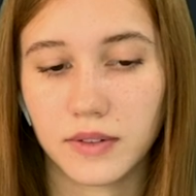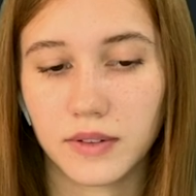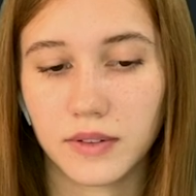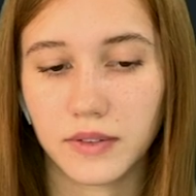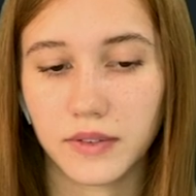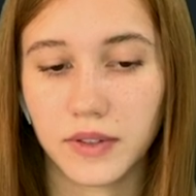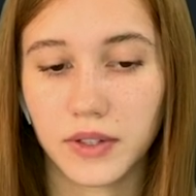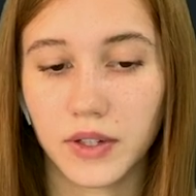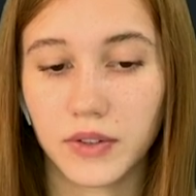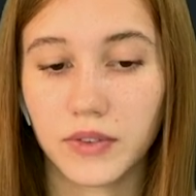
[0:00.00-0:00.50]

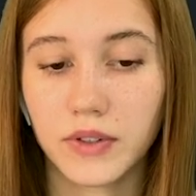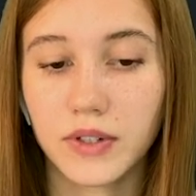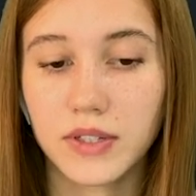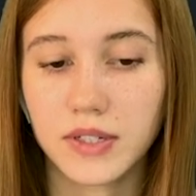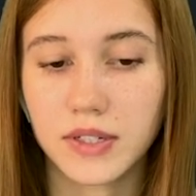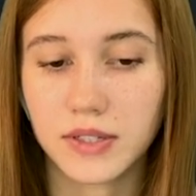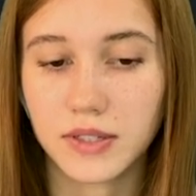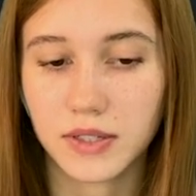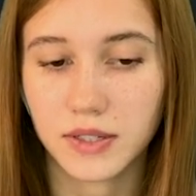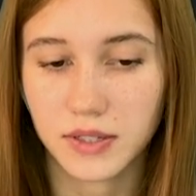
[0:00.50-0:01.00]
the
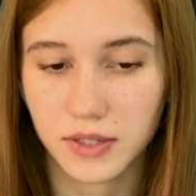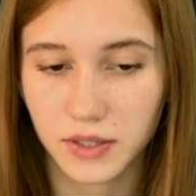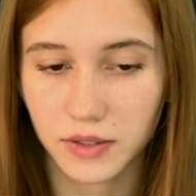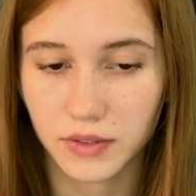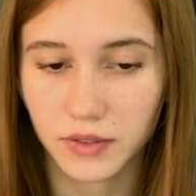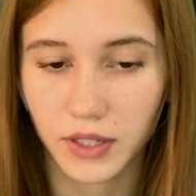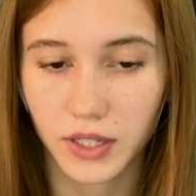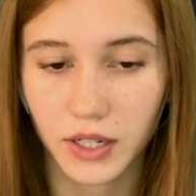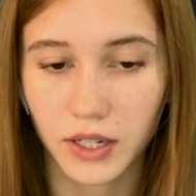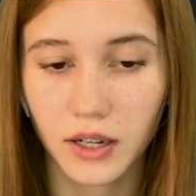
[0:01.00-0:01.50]
resistance
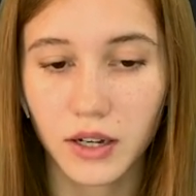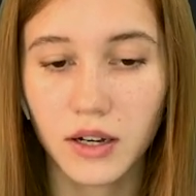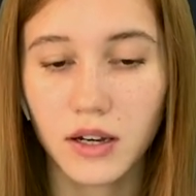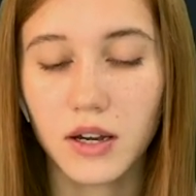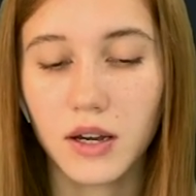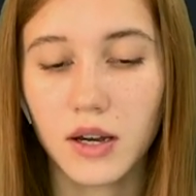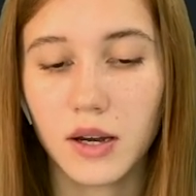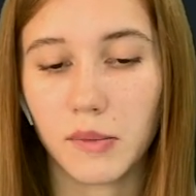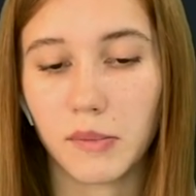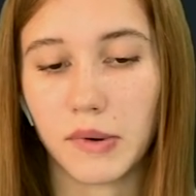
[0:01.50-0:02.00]
area,
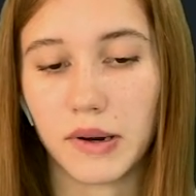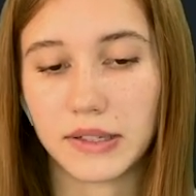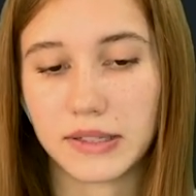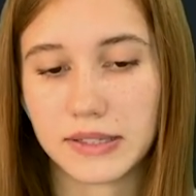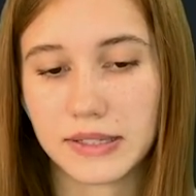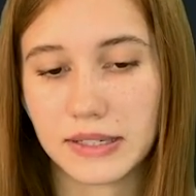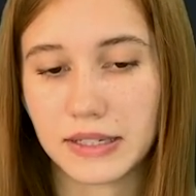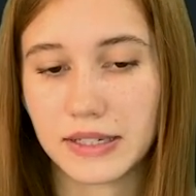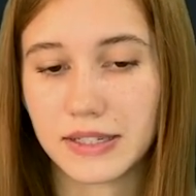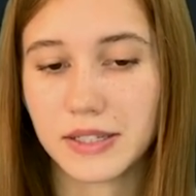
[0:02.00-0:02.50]
but
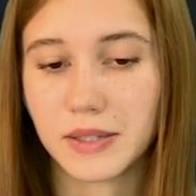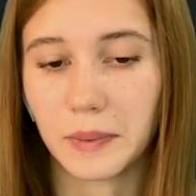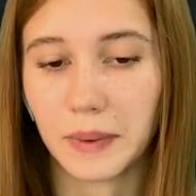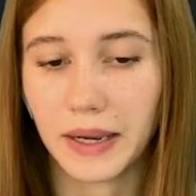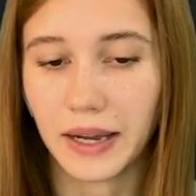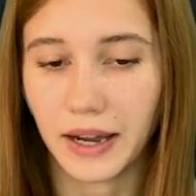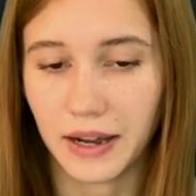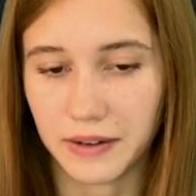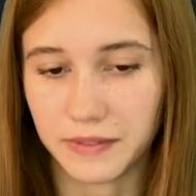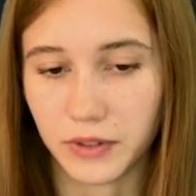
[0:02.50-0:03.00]
since we
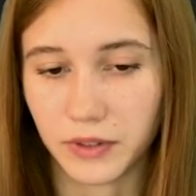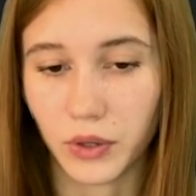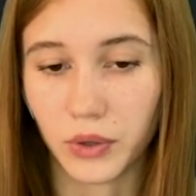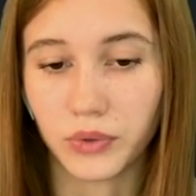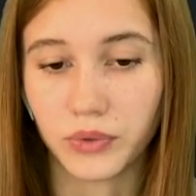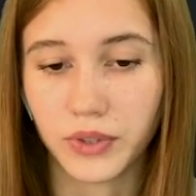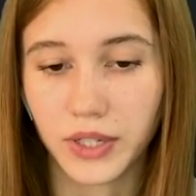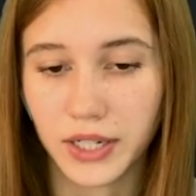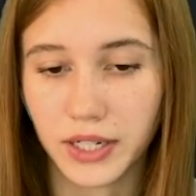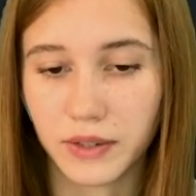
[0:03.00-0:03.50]
have
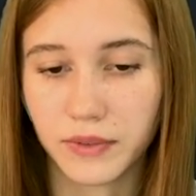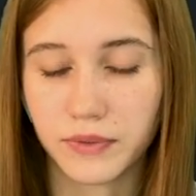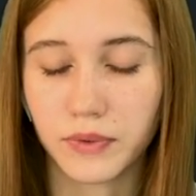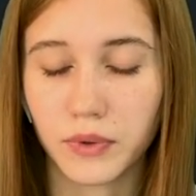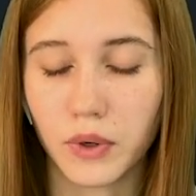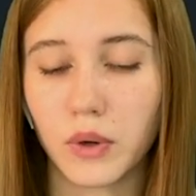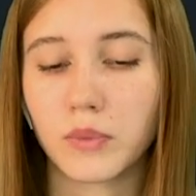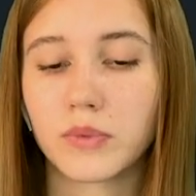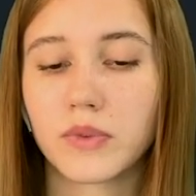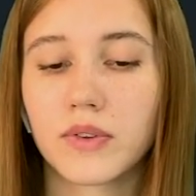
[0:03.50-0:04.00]
already
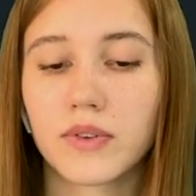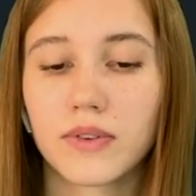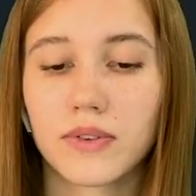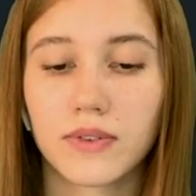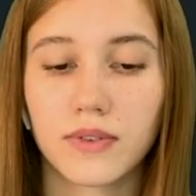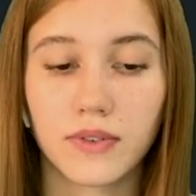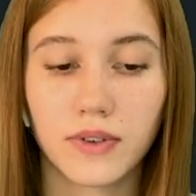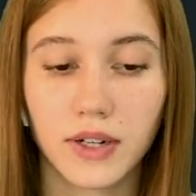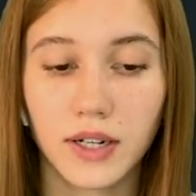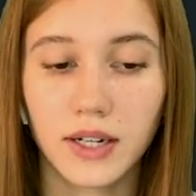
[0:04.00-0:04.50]
formed
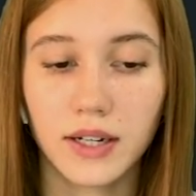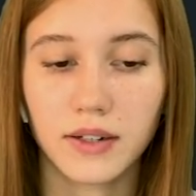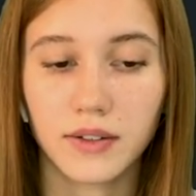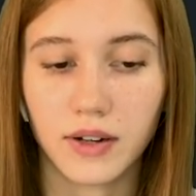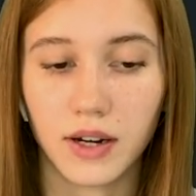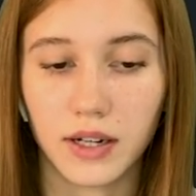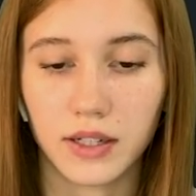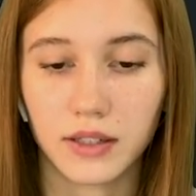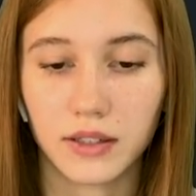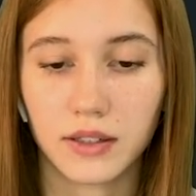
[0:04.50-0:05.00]
3
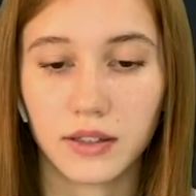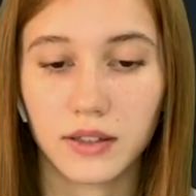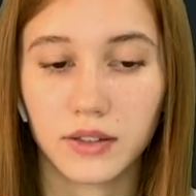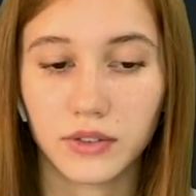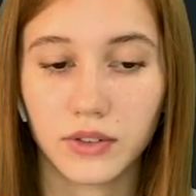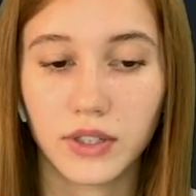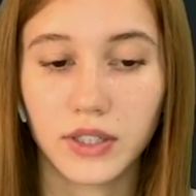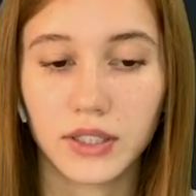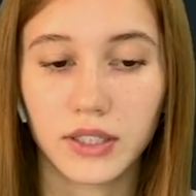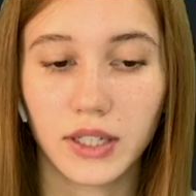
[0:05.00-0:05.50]

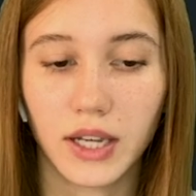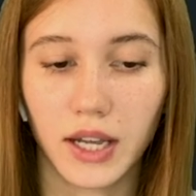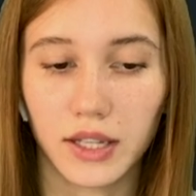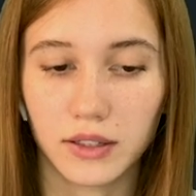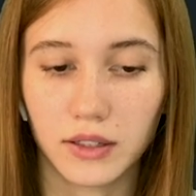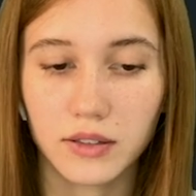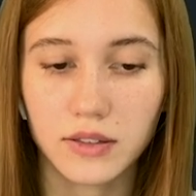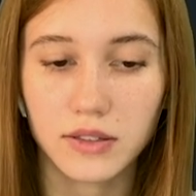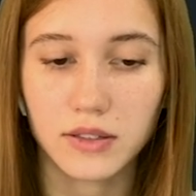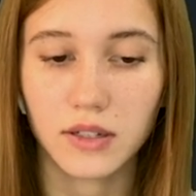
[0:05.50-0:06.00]
green
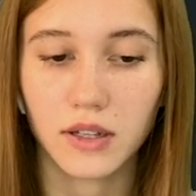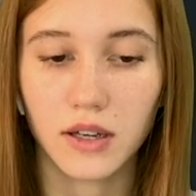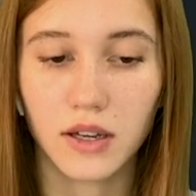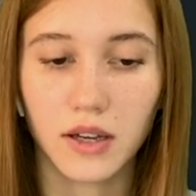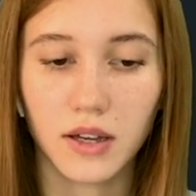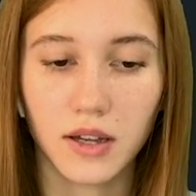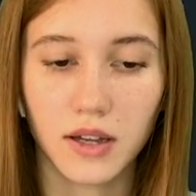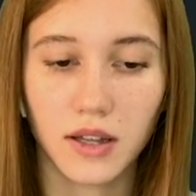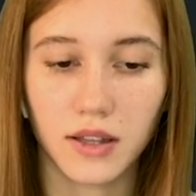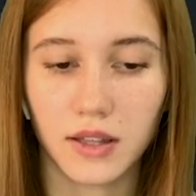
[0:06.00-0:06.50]
candles,
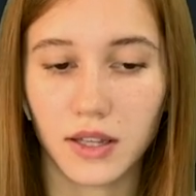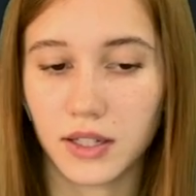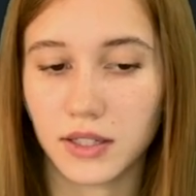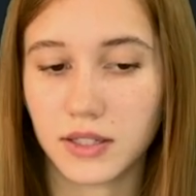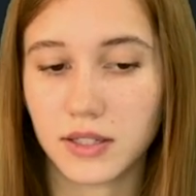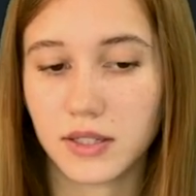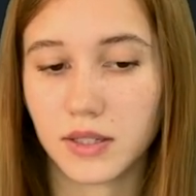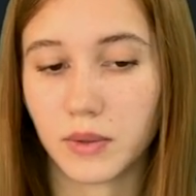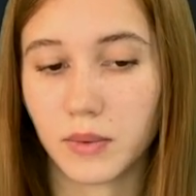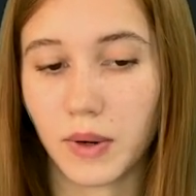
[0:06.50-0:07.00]
that is
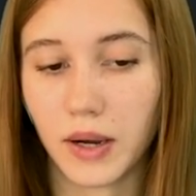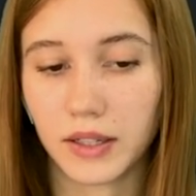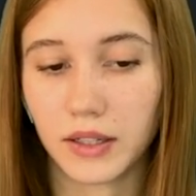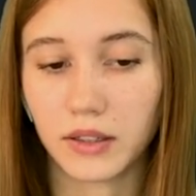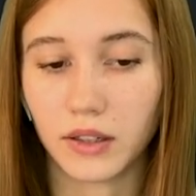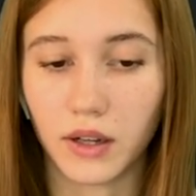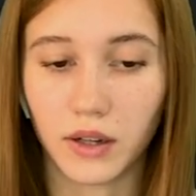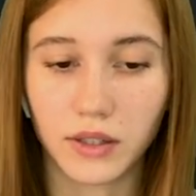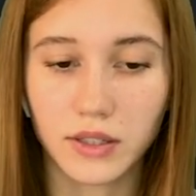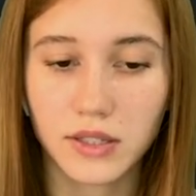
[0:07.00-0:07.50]
quite a
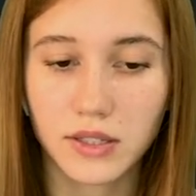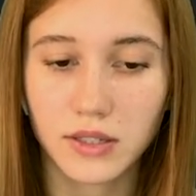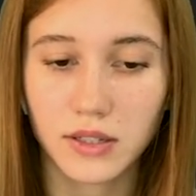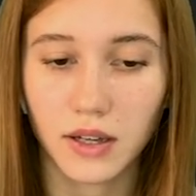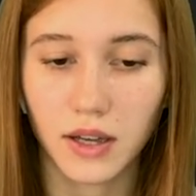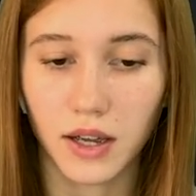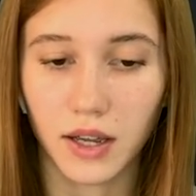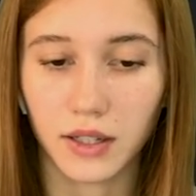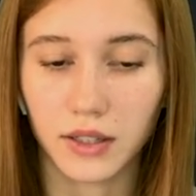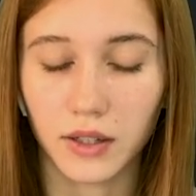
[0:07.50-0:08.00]
lot,
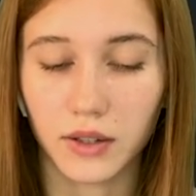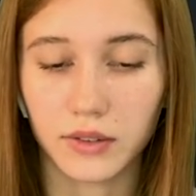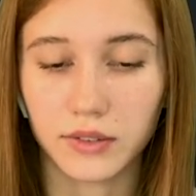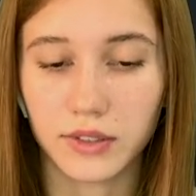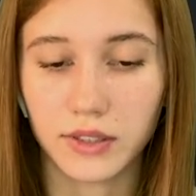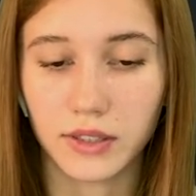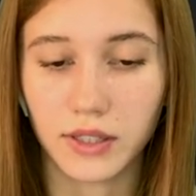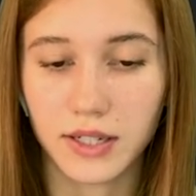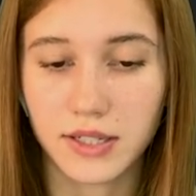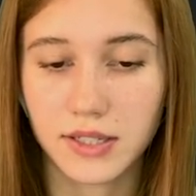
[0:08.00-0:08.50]
and on the
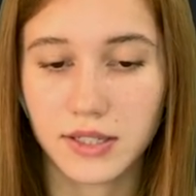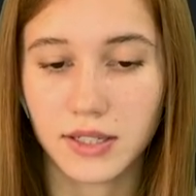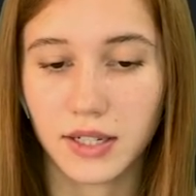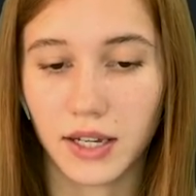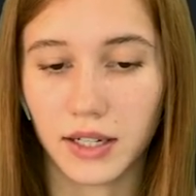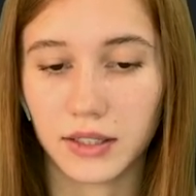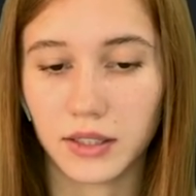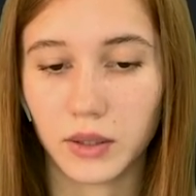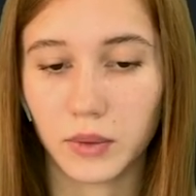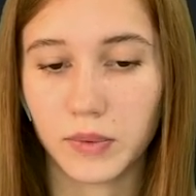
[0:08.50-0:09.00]
last
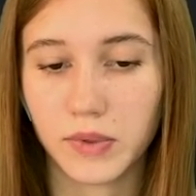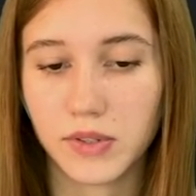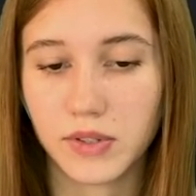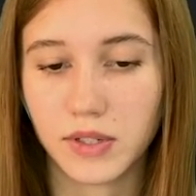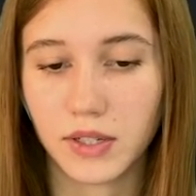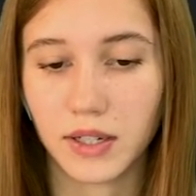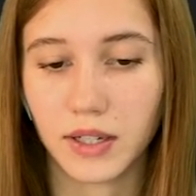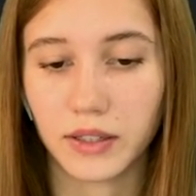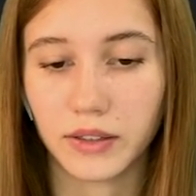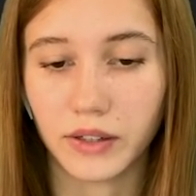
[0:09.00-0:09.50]
candle we
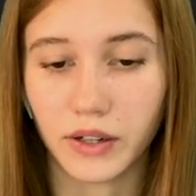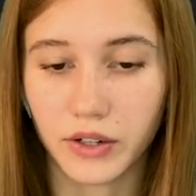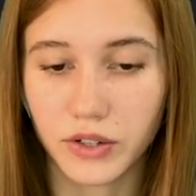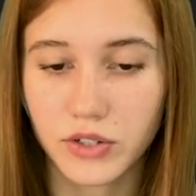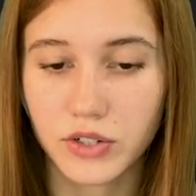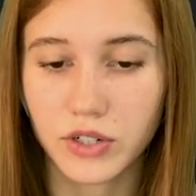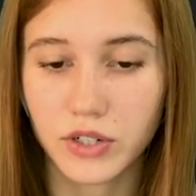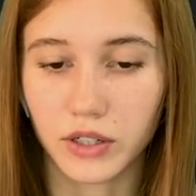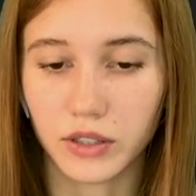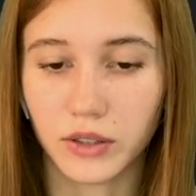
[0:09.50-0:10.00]
see a large
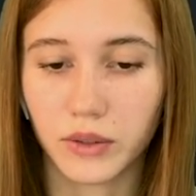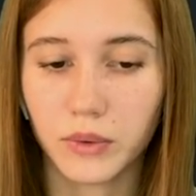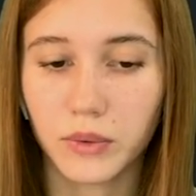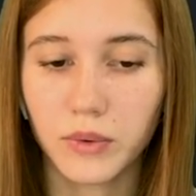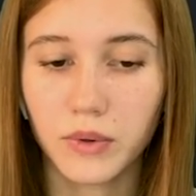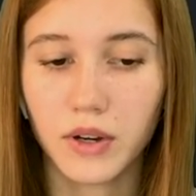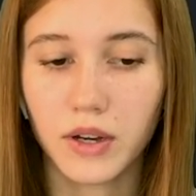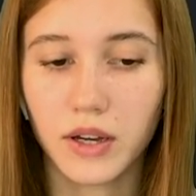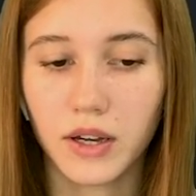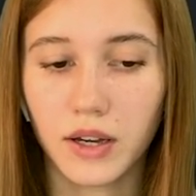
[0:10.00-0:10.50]
shadow
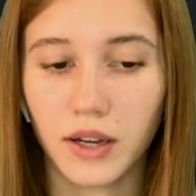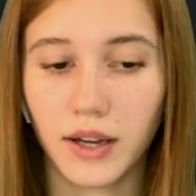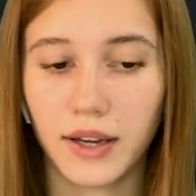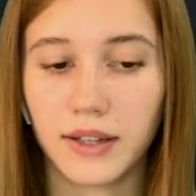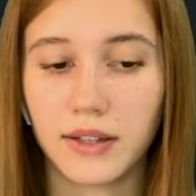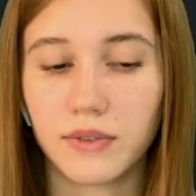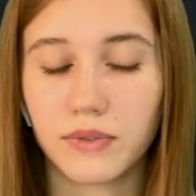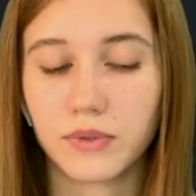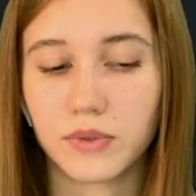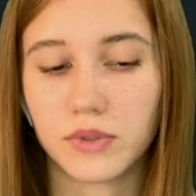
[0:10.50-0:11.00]
at
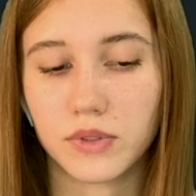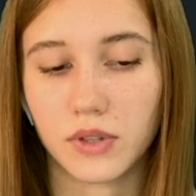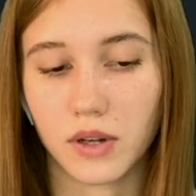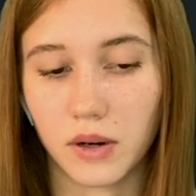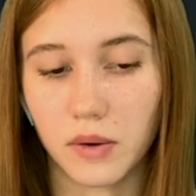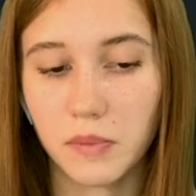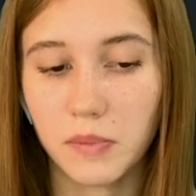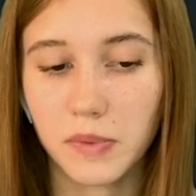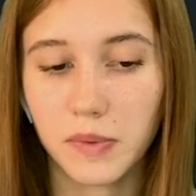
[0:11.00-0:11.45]
the top.